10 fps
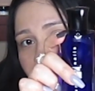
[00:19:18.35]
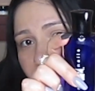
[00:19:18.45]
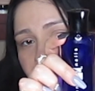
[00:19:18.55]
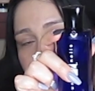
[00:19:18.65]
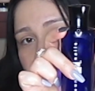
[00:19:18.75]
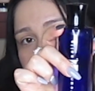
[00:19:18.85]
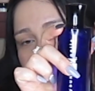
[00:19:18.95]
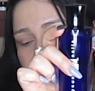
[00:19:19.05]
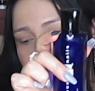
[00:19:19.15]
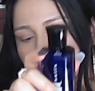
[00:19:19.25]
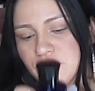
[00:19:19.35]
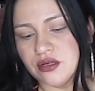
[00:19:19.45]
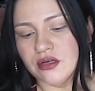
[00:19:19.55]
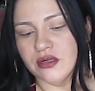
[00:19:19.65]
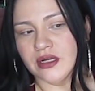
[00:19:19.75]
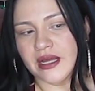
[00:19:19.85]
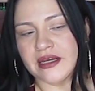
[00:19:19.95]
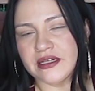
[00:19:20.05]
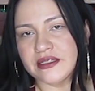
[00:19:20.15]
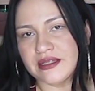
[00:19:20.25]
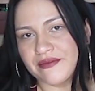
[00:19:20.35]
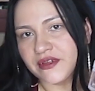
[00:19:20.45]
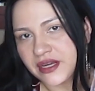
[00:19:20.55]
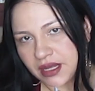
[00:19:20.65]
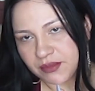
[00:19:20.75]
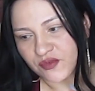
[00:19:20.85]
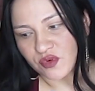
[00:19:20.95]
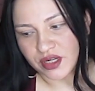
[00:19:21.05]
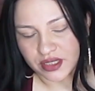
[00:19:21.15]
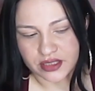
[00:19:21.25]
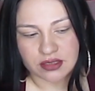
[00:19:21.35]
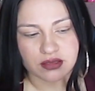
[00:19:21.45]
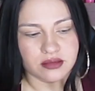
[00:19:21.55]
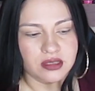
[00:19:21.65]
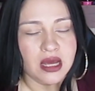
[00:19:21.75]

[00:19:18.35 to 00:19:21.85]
the container and it doesn't have the name of what it is.